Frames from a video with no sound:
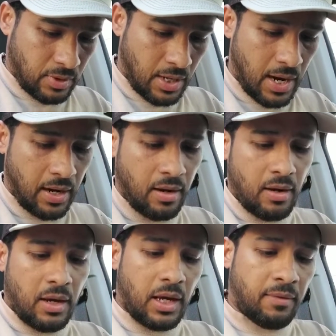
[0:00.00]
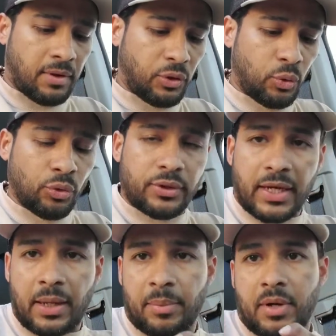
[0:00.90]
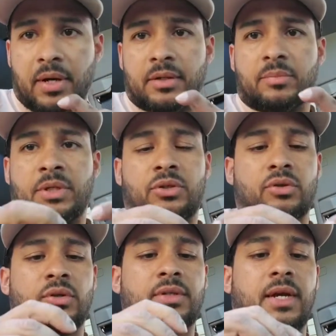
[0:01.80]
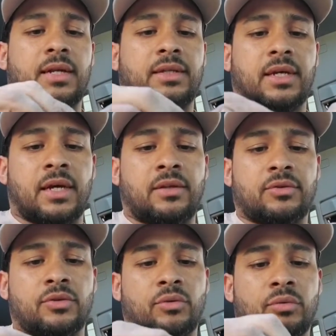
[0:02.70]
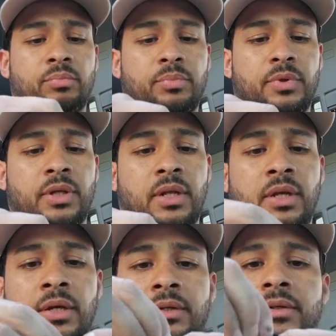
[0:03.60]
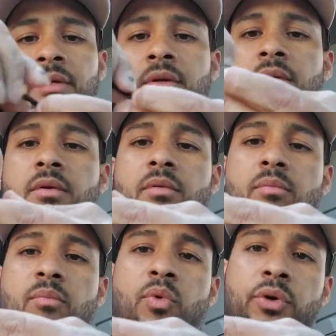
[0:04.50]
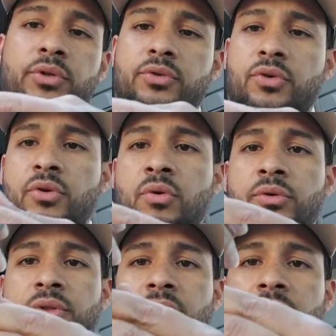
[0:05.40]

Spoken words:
Okay. Even your tape, guys, make sure it's kind of tight so the less moisture goes